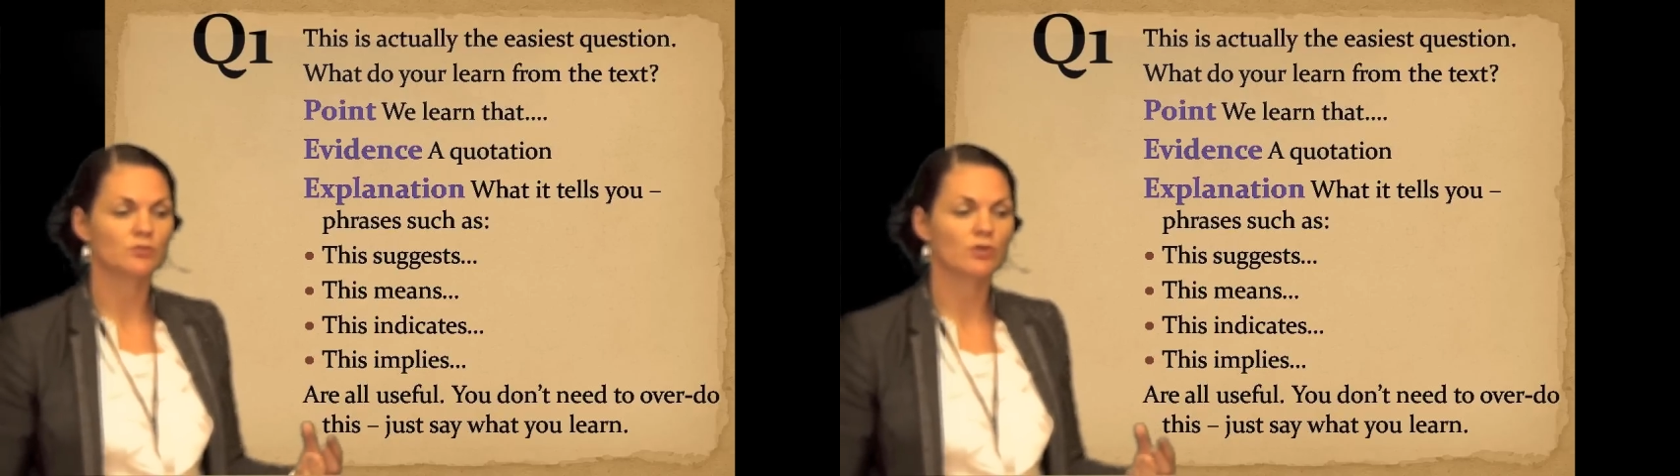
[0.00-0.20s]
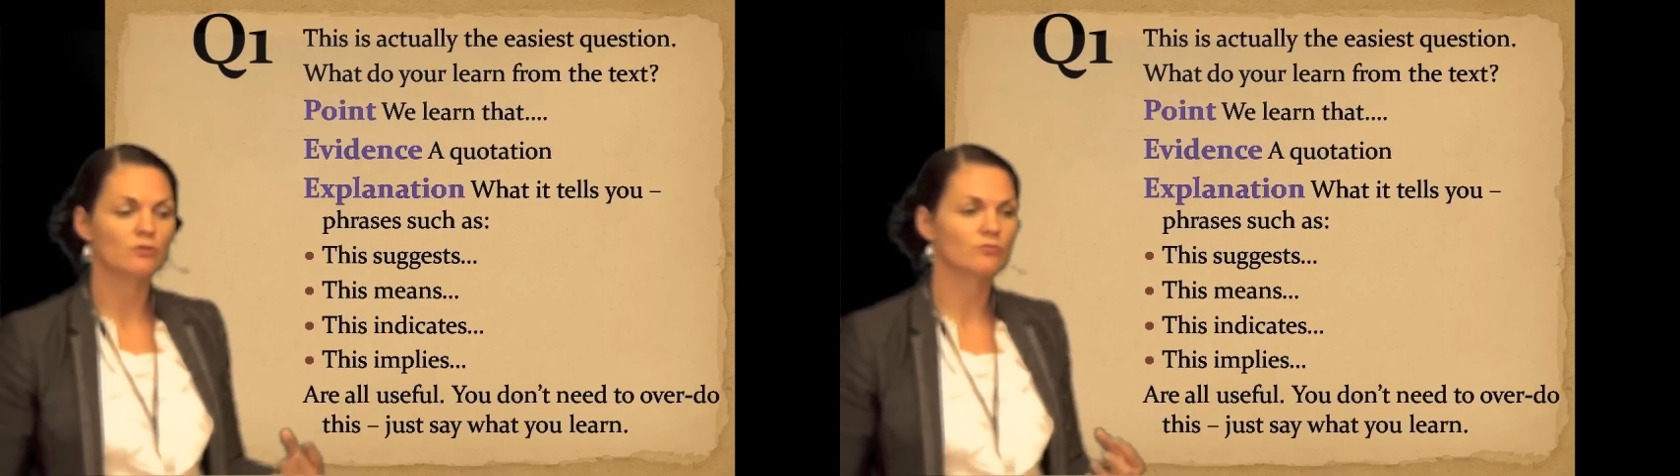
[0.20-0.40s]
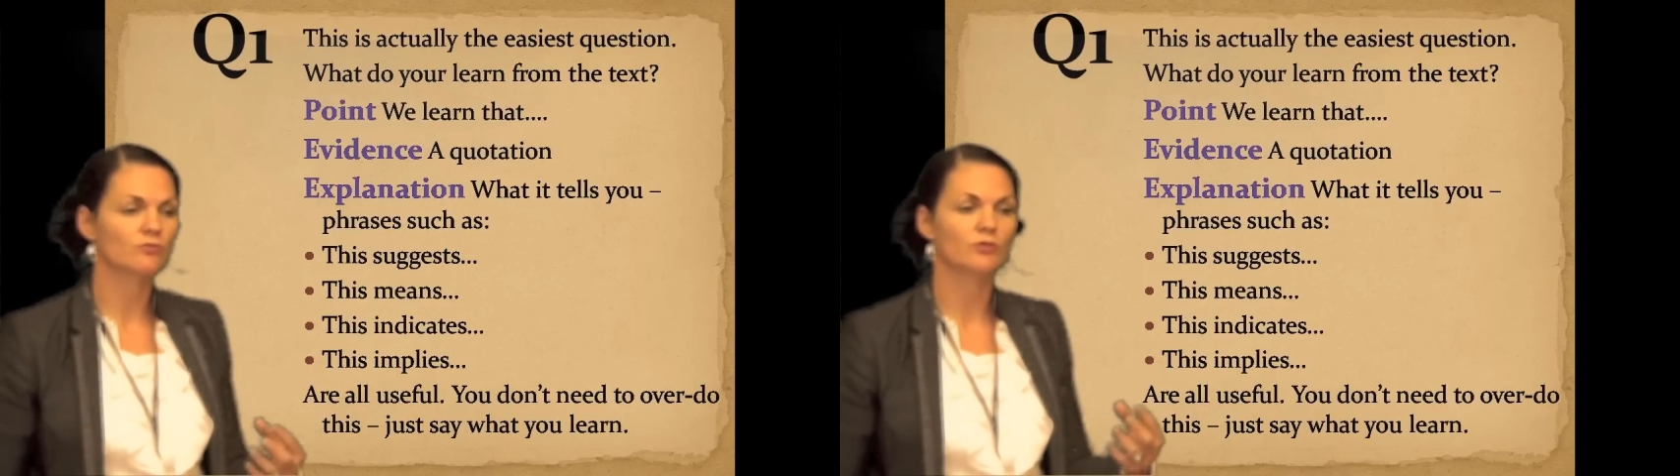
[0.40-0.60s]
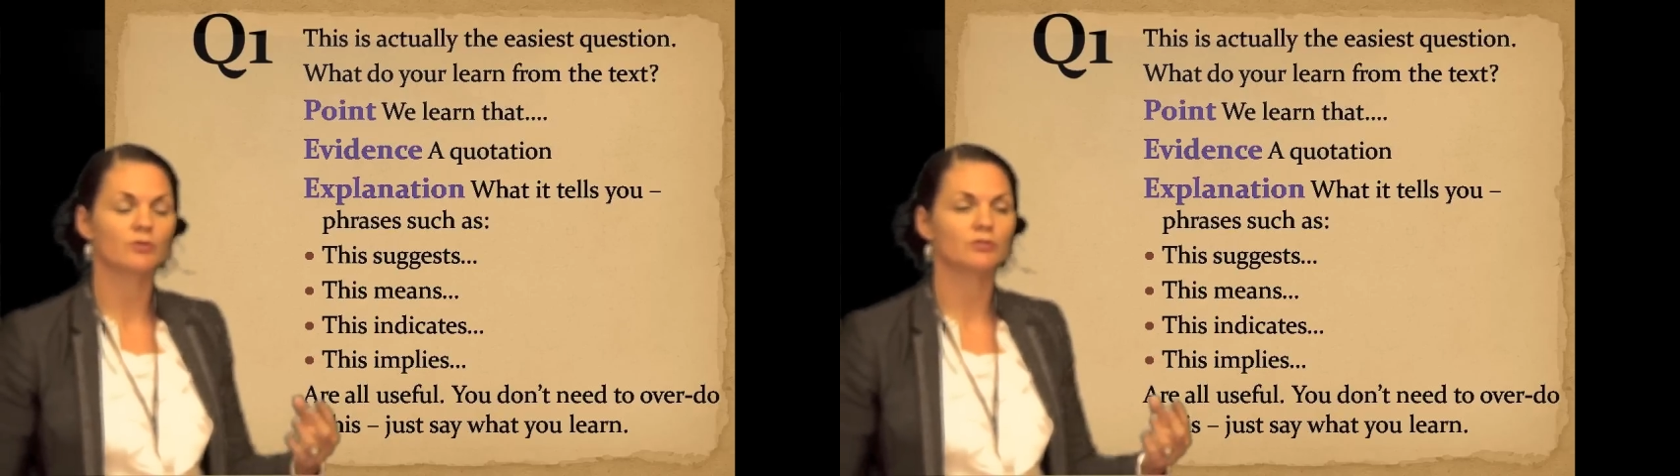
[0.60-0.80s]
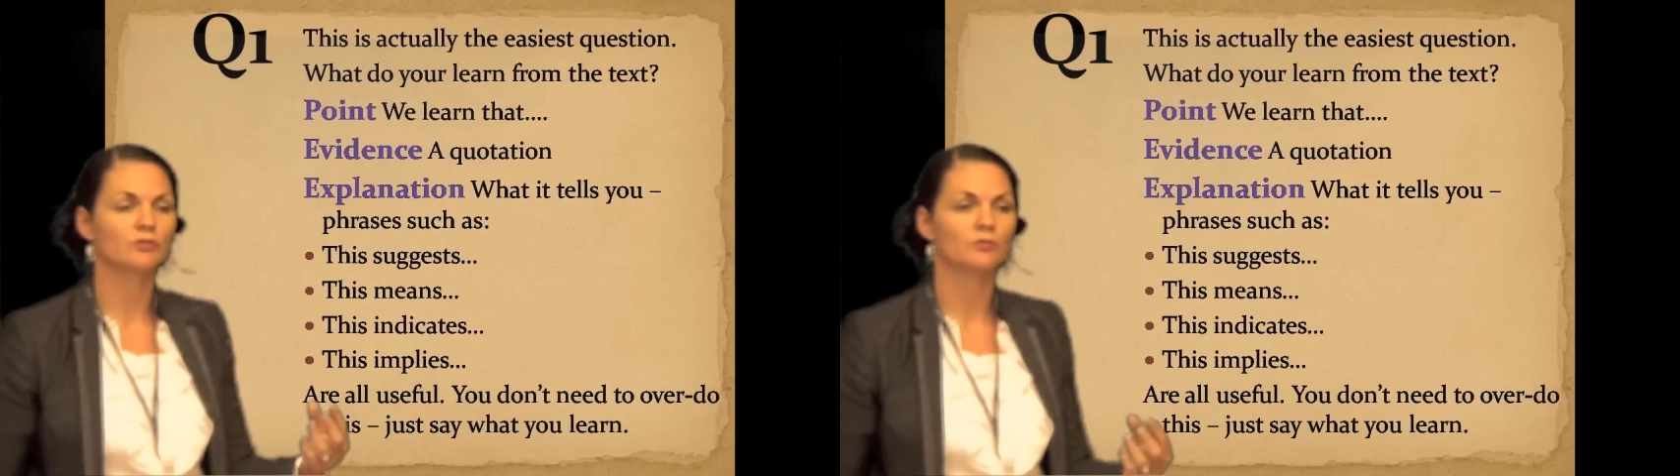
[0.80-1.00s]
go through
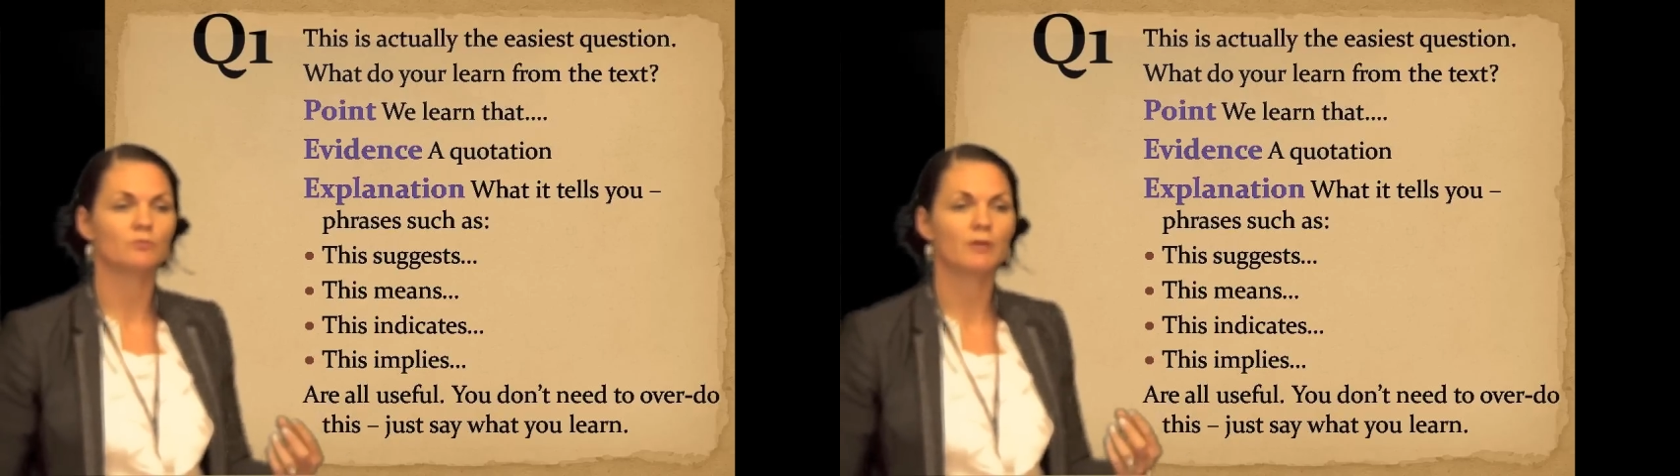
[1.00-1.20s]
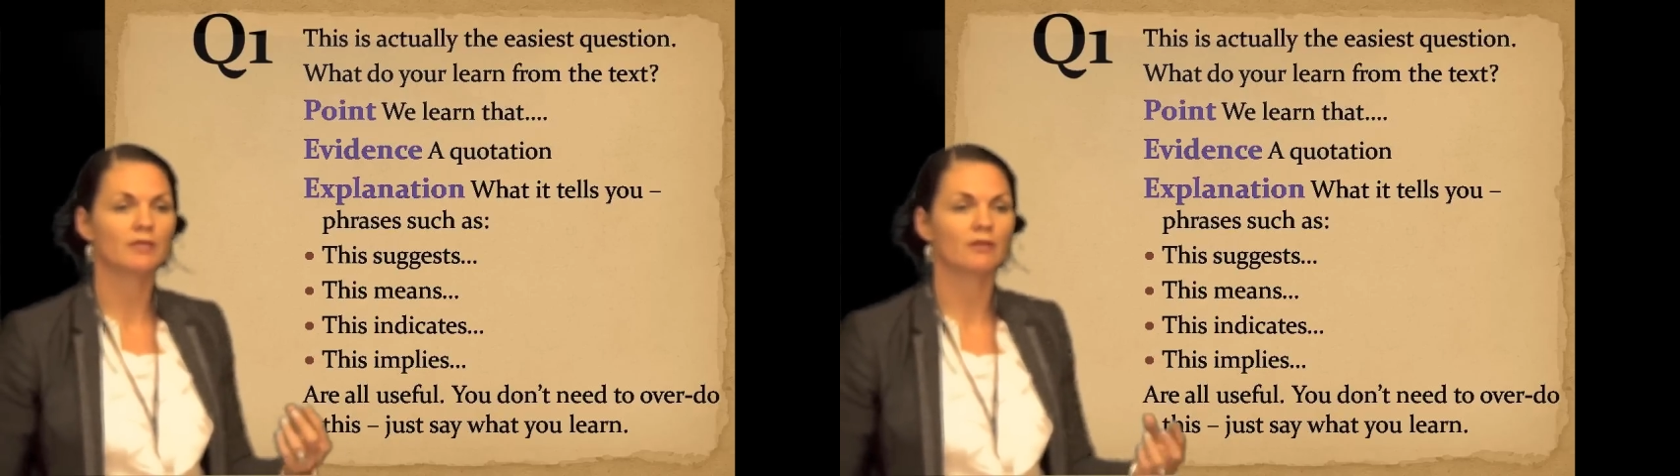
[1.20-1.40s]
and you pick